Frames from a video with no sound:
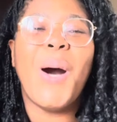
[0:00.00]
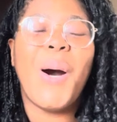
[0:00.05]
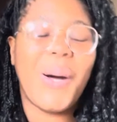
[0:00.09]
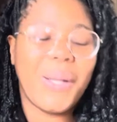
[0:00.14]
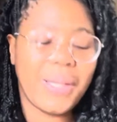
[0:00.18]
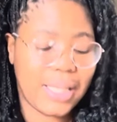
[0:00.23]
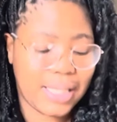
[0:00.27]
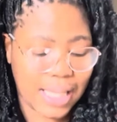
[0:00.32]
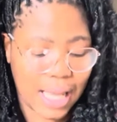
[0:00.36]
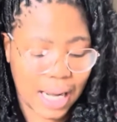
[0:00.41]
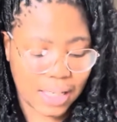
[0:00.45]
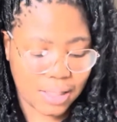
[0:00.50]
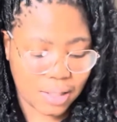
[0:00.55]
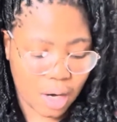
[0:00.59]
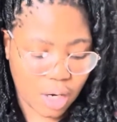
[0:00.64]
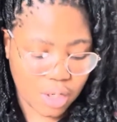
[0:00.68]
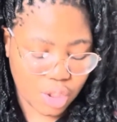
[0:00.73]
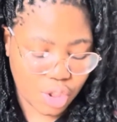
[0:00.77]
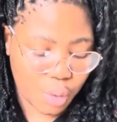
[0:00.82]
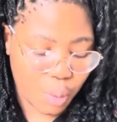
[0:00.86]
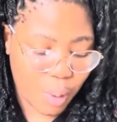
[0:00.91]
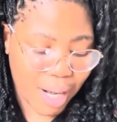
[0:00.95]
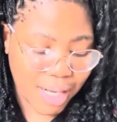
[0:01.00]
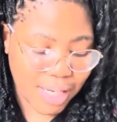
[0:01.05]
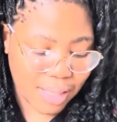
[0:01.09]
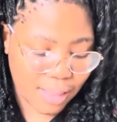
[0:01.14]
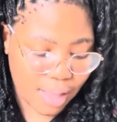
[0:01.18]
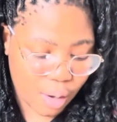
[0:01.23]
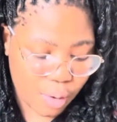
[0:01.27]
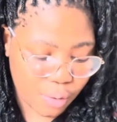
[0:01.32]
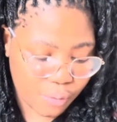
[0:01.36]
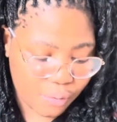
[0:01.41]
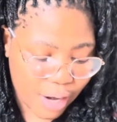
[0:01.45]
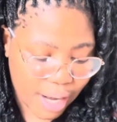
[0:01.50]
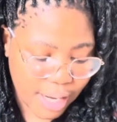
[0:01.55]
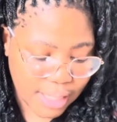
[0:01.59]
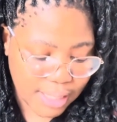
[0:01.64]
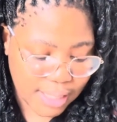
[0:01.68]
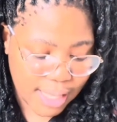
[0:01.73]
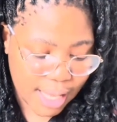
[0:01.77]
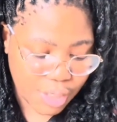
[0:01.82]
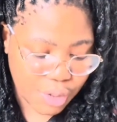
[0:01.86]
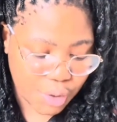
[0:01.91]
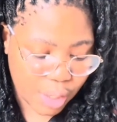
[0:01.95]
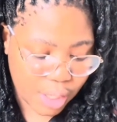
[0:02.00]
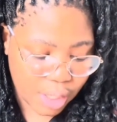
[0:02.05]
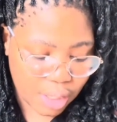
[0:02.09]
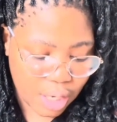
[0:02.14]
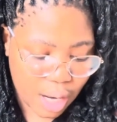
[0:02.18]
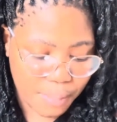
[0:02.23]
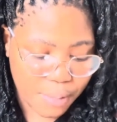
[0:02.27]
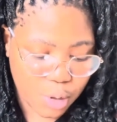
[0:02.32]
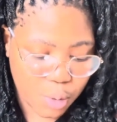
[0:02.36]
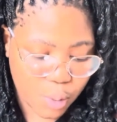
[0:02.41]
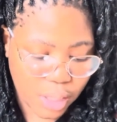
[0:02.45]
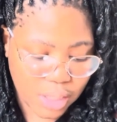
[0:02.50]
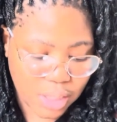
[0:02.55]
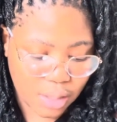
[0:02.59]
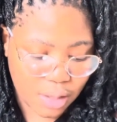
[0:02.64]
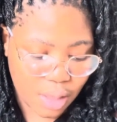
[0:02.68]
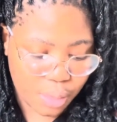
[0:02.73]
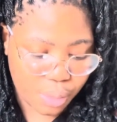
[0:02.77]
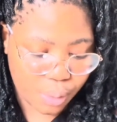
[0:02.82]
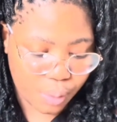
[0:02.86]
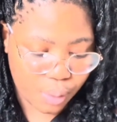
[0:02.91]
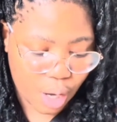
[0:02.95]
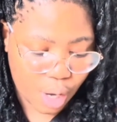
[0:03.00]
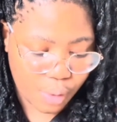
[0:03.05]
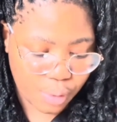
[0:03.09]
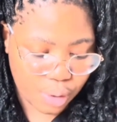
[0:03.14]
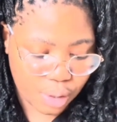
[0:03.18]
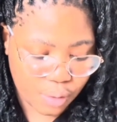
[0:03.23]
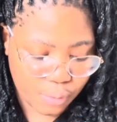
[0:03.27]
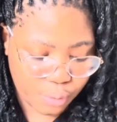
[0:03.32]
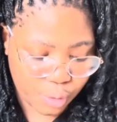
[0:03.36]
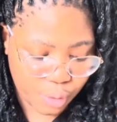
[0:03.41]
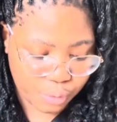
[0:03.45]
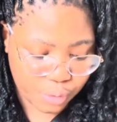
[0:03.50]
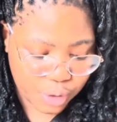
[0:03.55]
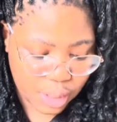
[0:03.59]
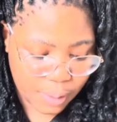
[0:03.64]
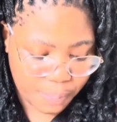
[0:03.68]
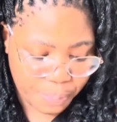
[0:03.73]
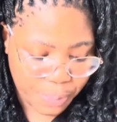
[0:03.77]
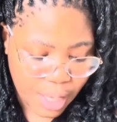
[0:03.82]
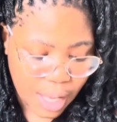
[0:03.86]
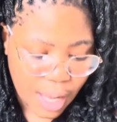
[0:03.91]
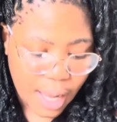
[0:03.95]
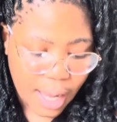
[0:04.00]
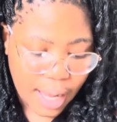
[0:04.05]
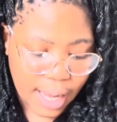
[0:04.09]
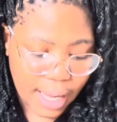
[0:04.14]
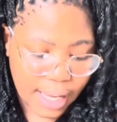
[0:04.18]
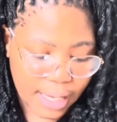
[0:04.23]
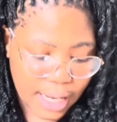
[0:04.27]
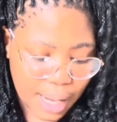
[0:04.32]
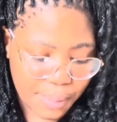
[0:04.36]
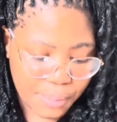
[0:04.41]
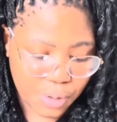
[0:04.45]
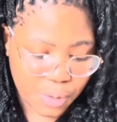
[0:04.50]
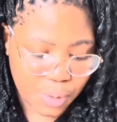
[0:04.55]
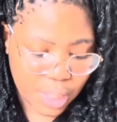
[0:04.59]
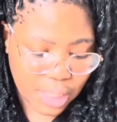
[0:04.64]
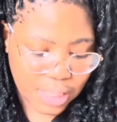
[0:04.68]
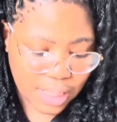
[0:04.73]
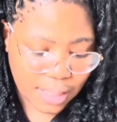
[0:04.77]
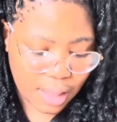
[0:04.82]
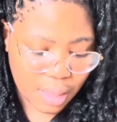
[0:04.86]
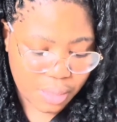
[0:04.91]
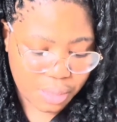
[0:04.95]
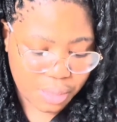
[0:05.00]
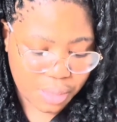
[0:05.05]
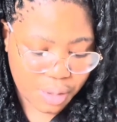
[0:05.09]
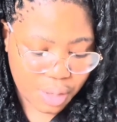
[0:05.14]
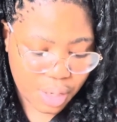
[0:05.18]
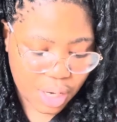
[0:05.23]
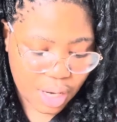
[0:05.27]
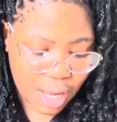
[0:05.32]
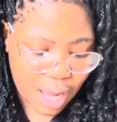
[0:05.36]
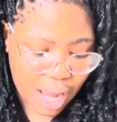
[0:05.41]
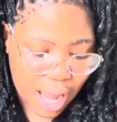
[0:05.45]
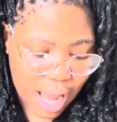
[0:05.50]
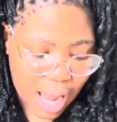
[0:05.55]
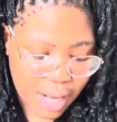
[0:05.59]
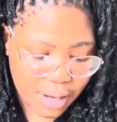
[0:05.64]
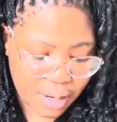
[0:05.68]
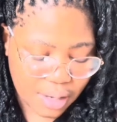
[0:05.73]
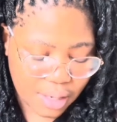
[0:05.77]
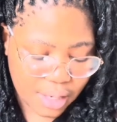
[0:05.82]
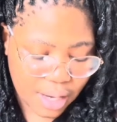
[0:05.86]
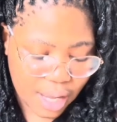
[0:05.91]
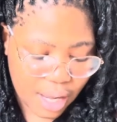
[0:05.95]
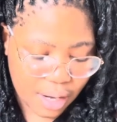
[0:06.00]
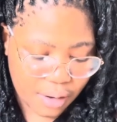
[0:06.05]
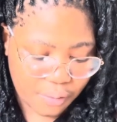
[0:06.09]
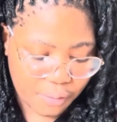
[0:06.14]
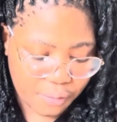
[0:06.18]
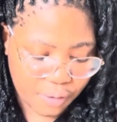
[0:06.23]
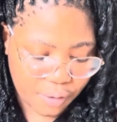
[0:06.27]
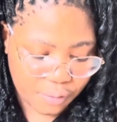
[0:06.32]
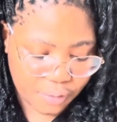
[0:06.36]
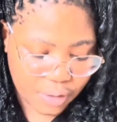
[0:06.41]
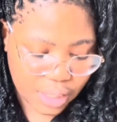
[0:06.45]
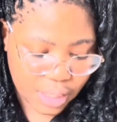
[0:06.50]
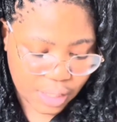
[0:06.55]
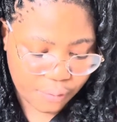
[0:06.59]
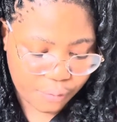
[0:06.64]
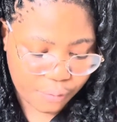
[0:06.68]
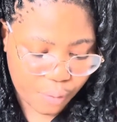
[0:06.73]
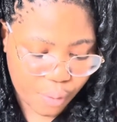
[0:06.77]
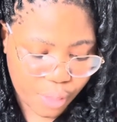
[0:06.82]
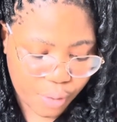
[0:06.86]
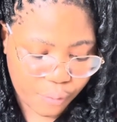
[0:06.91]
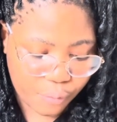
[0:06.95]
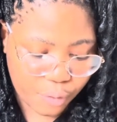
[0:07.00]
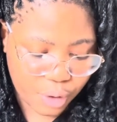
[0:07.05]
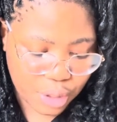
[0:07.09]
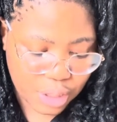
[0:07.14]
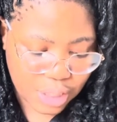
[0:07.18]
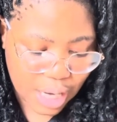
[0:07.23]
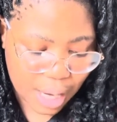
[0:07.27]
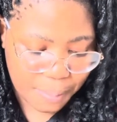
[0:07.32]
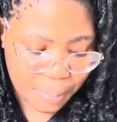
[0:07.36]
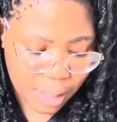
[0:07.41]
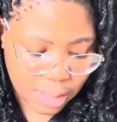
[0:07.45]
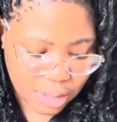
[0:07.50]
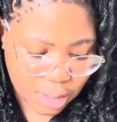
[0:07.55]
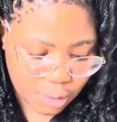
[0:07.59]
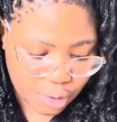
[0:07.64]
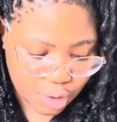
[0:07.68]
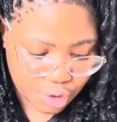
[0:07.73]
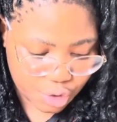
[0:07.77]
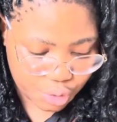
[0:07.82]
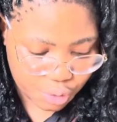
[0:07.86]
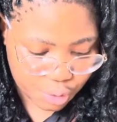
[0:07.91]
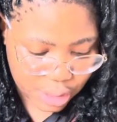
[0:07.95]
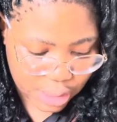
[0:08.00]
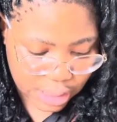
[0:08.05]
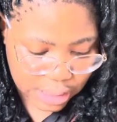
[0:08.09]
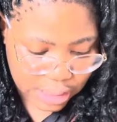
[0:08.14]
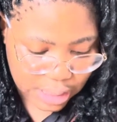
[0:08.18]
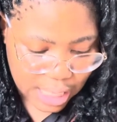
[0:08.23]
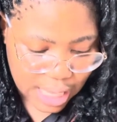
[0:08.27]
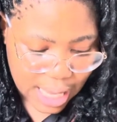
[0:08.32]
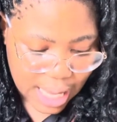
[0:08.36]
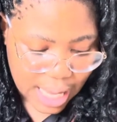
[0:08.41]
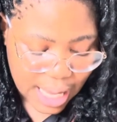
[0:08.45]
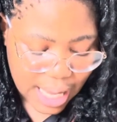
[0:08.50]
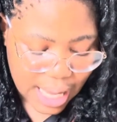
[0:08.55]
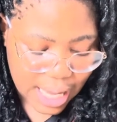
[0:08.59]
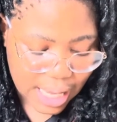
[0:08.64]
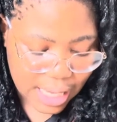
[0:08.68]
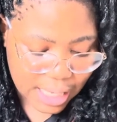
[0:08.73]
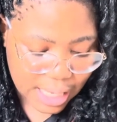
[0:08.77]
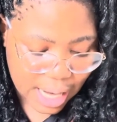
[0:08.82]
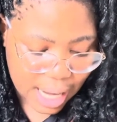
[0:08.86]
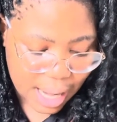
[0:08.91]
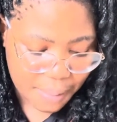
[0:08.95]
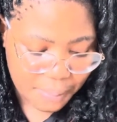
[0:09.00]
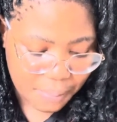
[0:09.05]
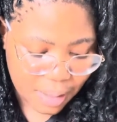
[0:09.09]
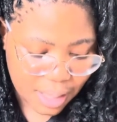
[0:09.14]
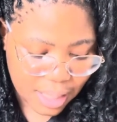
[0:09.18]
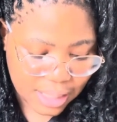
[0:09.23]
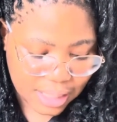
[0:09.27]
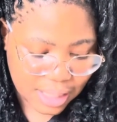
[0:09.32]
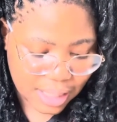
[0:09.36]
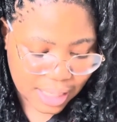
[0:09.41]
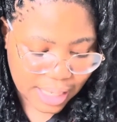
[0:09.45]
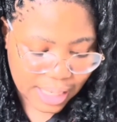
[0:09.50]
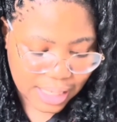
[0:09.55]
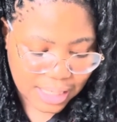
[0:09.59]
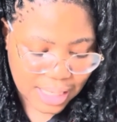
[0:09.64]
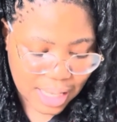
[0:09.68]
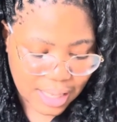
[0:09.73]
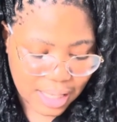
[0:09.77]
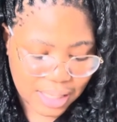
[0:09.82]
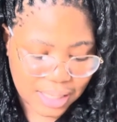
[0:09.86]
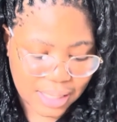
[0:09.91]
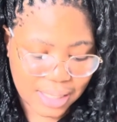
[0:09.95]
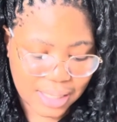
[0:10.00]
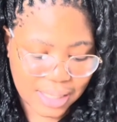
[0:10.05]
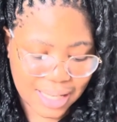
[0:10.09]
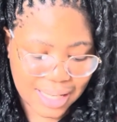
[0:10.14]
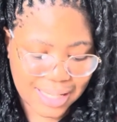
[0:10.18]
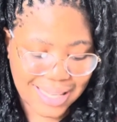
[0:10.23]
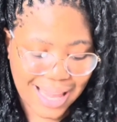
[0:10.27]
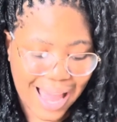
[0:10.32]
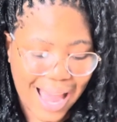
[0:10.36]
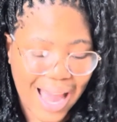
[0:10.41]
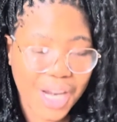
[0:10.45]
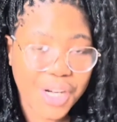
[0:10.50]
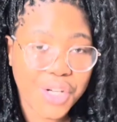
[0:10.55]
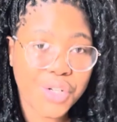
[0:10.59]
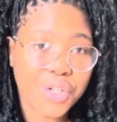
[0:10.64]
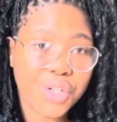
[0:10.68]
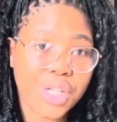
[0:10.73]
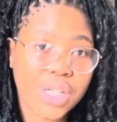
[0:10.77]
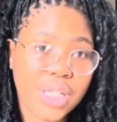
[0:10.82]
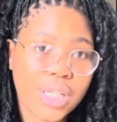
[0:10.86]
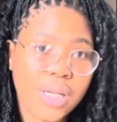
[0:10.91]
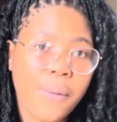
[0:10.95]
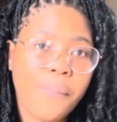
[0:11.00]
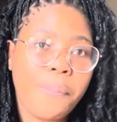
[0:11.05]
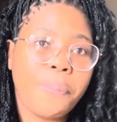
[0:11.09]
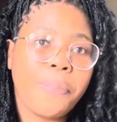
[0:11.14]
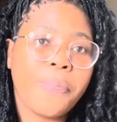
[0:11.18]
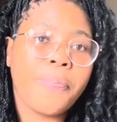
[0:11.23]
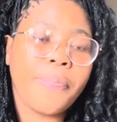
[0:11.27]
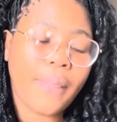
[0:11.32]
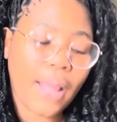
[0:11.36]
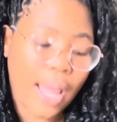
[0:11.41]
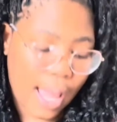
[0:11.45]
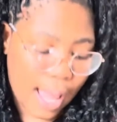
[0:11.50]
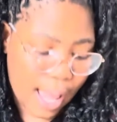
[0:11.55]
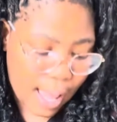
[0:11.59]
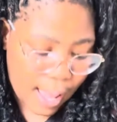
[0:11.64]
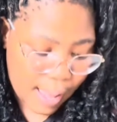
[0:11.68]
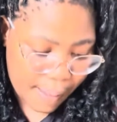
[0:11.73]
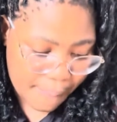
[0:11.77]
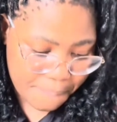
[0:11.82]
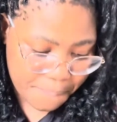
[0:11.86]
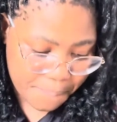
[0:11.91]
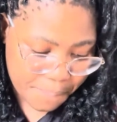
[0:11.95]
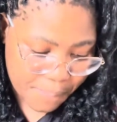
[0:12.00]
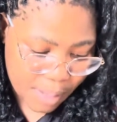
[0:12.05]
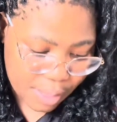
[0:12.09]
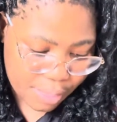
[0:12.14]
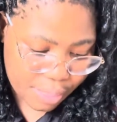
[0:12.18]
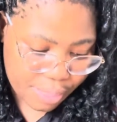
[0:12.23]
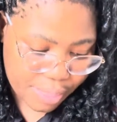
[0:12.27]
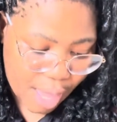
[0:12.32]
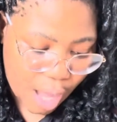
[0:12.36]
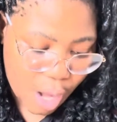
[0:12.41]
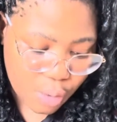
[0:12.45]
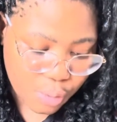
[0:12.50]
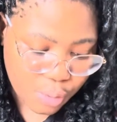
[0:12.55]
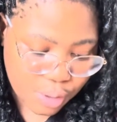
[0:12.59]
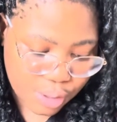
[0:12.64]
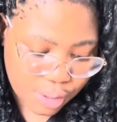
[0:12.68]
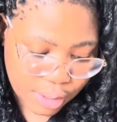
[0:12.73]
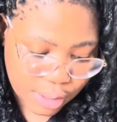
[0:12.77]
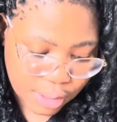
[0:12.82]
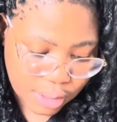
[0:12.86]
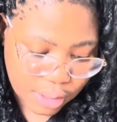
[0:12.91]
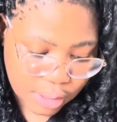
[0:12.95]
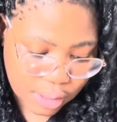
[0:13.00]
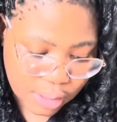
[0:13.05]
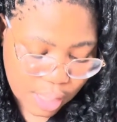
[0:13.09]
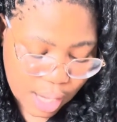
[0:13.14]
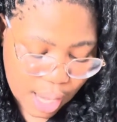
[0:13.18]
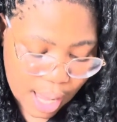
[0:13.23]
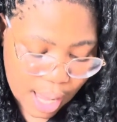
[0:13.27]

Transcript: On the SARS data, so what they could find is that your income is greater than 350, income is greater than 350 for the first time entering student, income is greater than 600,000